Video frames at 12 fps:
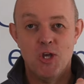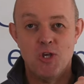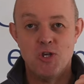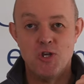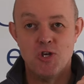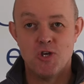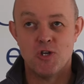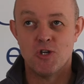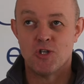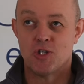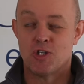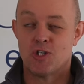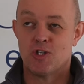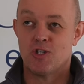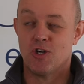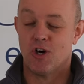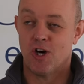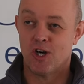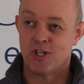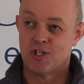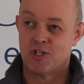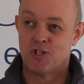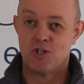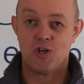you start
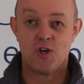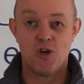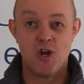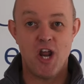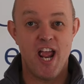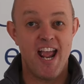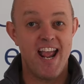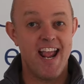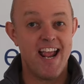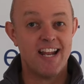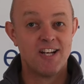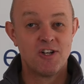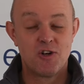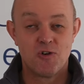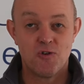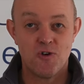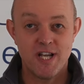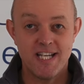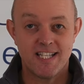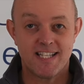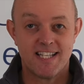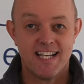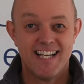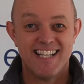to
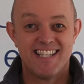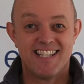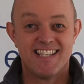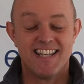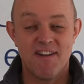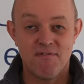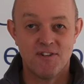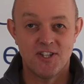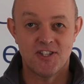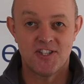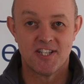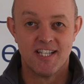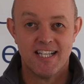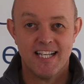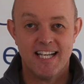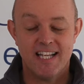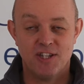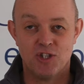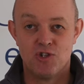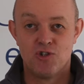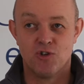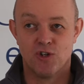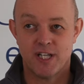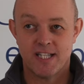increase stiffness in the
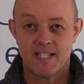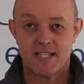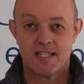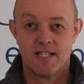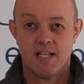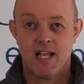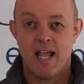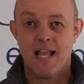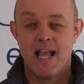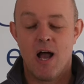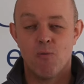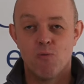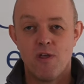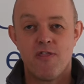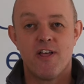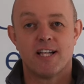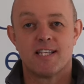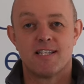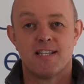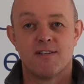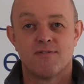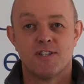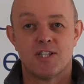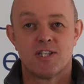joints, and with that
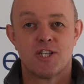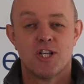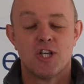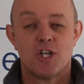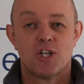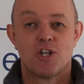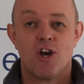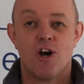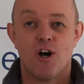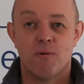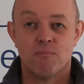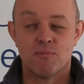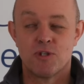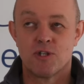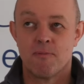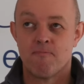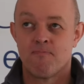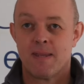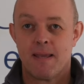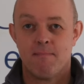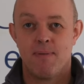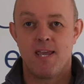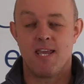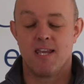stiffness comes
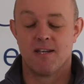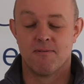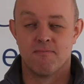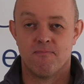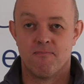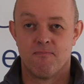pain.